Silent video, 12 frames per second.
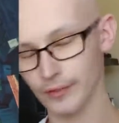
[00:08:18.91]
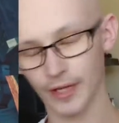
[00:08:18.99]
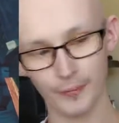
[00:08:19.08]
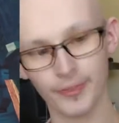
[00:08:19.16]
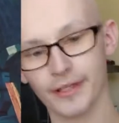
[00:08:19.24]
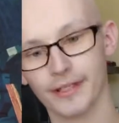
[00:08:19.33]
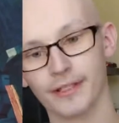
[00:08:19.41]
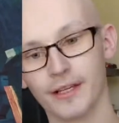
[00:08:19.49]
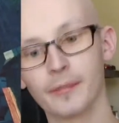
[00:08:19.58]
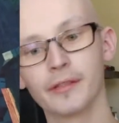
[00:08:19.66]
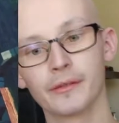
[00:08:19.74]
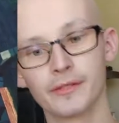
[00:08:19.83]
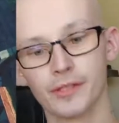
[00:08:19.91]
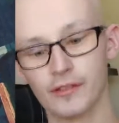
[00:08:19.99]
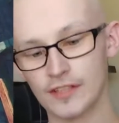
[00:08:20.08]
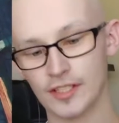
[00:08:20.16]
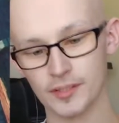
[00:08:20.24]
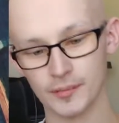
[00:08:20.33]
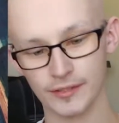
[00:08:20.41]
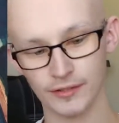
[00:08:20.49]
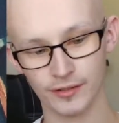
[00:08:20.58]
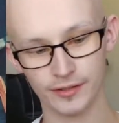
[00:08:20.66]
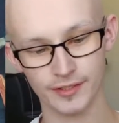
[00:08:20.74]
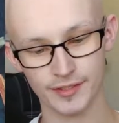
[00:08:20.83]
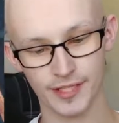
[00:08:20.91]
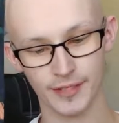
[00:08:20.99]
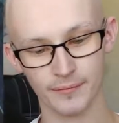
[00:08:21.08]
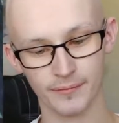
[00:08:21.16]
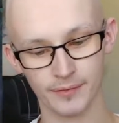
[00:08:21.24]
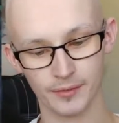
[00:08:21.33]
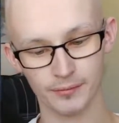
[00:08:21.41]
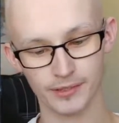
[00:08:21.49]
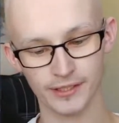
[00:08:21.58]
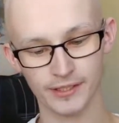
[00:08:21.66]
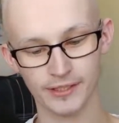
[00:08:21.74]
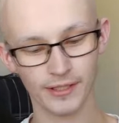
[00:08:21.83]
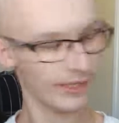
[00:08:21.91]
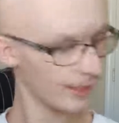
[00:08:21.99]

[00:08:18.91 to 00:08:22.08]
I'm gonna reserve judgment on this game completely.